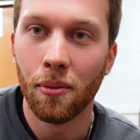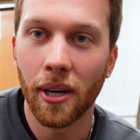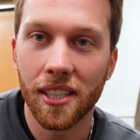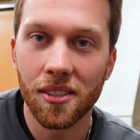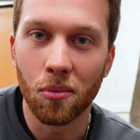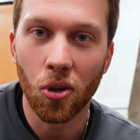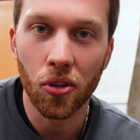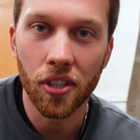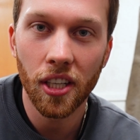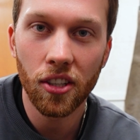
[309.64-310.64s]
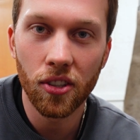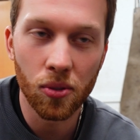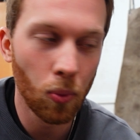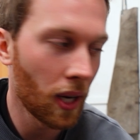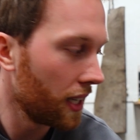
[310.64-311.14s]
make some
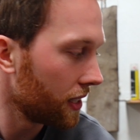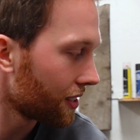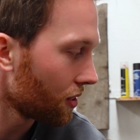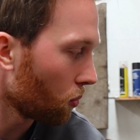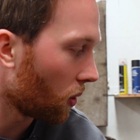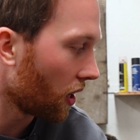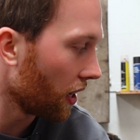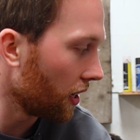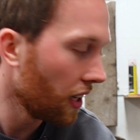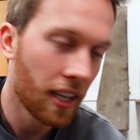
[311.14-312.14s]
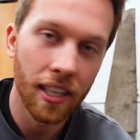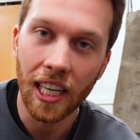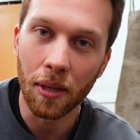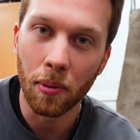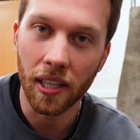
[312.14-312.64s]
continuous welds while
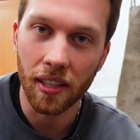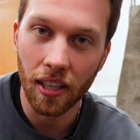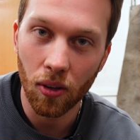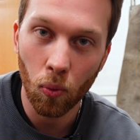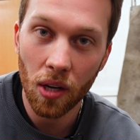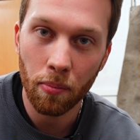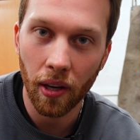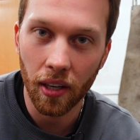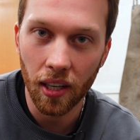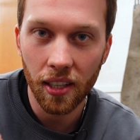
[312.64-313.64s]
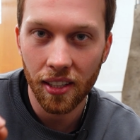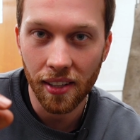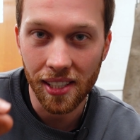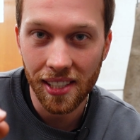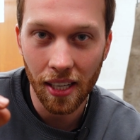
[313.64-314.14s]
keeping the weld puddle
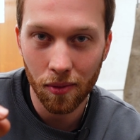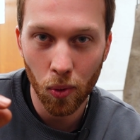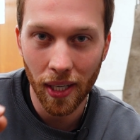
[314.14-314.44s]
the same